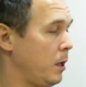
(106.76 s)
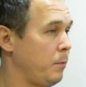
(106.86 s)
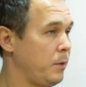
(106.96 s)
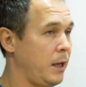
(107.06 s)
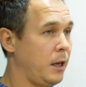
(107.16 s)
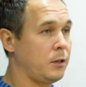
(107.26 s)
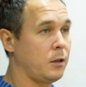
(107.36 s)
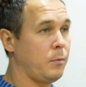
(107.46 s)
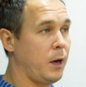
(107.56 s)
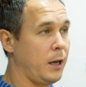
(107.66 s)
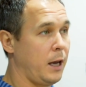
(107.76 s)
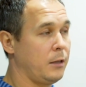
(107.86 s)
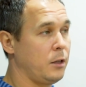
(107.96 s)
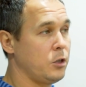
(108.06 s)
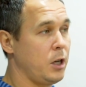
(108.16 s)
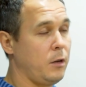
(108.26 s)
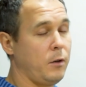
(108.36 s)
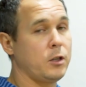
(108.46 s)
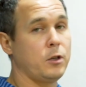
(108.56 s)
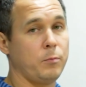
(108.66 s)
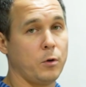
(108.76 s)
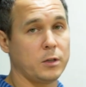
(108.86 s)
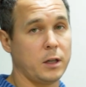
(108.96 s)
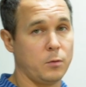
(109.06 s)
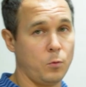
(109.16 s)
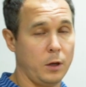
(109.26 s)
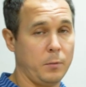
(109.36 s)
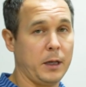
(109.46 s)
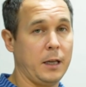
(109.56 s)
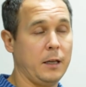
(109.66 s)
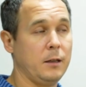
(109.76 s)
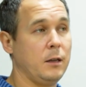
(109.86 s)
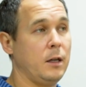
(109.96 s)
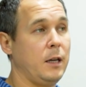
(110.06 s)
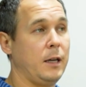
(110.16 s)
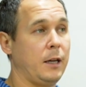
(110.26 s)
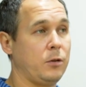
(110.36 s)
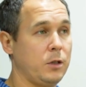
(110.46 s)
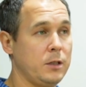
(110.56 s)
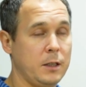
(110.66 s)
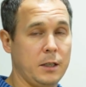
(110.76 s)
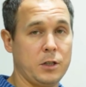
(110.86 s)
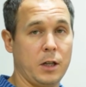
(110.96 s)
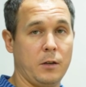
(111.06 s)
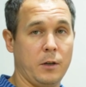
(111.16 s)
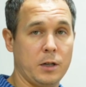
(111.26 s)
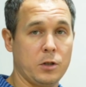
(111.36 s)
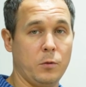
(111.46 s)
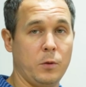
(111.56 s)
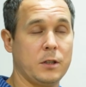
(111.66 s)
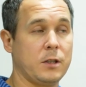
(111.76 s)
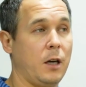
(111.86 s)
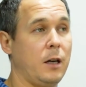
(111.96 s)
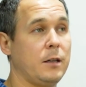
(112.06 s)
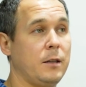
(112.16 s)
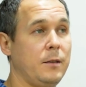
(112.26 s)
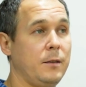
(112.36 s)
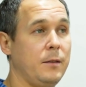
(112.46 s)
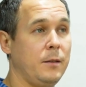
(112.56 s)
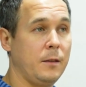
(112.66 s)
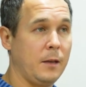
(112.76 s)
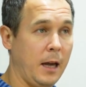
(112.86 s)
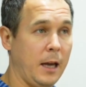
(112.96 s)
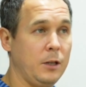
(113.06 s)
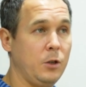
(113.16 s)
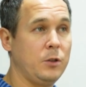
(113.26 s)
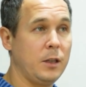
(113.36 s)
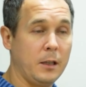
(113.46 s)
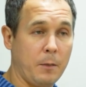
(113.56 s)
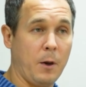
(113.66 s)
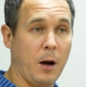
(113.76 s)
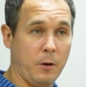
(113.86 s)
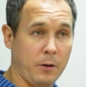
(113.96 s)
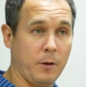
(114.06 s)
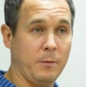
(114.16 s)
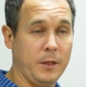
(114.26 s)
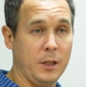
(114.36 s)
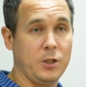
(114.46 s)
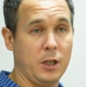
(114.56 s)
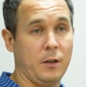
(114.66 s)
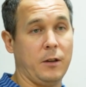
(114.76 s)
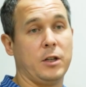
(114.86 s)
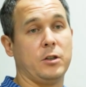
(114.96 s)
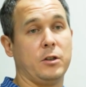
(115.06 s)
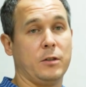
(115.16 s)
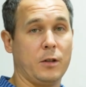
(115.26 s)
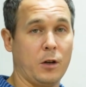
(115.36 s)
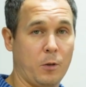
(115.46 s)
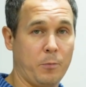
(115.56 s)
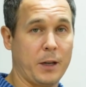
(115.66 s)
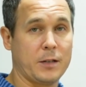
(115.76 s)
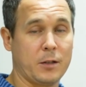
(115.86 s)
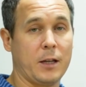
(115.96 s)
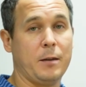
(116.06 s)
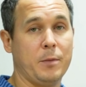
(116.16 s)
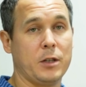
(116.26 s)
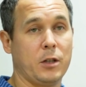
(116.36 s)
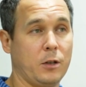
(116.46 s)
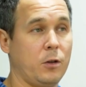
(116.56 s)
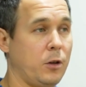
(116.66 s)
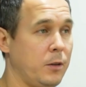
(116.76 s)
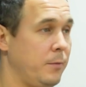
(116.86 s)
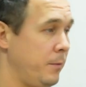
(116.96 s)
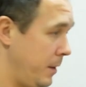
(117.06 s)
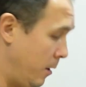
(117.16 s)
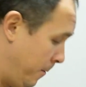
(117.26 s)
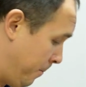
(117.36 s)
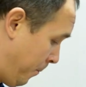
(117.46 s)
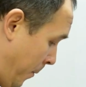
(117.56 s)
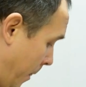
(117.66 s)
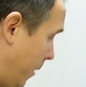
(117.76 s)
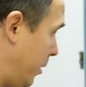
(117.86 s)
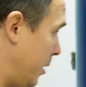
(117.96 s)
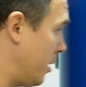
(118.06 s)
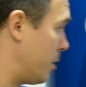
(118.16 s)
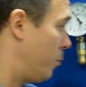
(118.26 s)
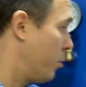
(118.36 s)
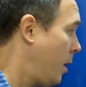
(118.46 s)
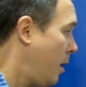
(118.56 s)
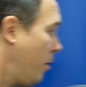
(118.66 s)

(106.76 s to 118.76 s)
up the air supply and the generation process will begin. Electricity generation will start. And using the power from this generation, the compressor can be turned on. I'm starting it right now.